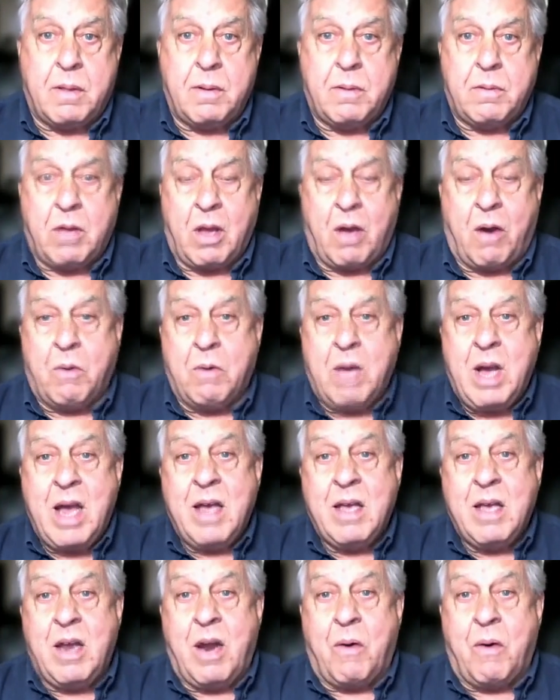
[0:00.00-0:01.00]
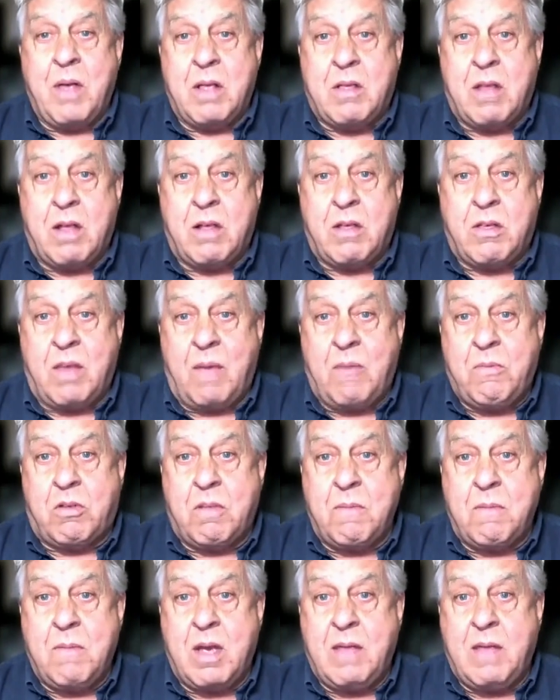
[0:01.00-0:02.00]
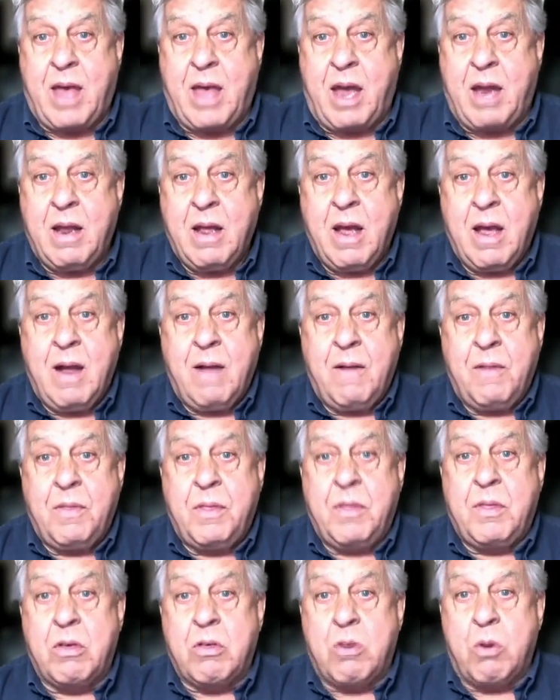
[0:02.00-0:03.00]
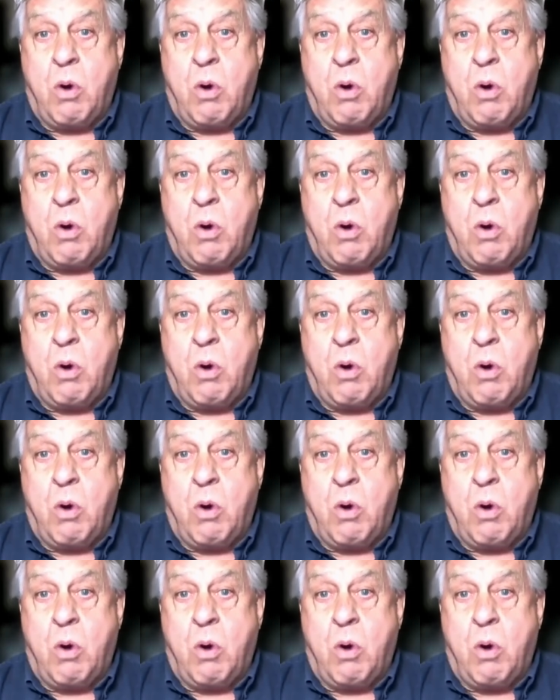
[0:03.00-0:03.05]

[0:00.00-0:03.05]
So, it seems to me that there's an